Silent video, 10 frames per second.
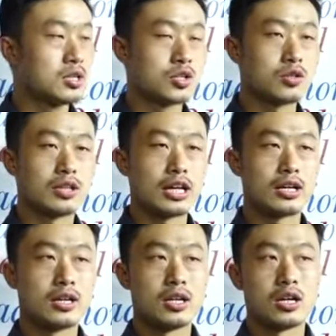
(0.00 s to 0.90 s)
So like
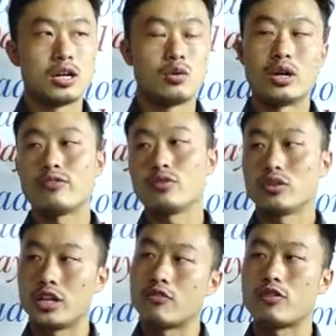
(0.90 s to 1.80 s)
we have to
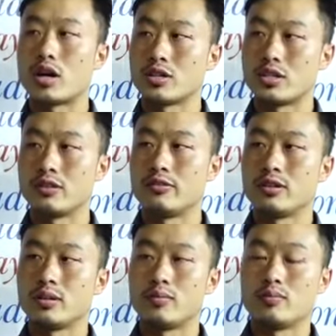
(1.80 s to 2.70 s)
care for ourselves,
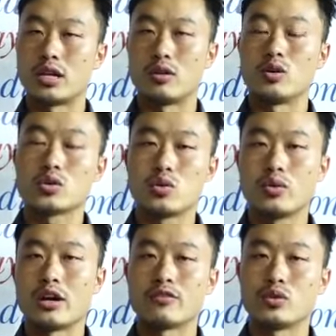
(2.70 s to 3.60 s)
but also we have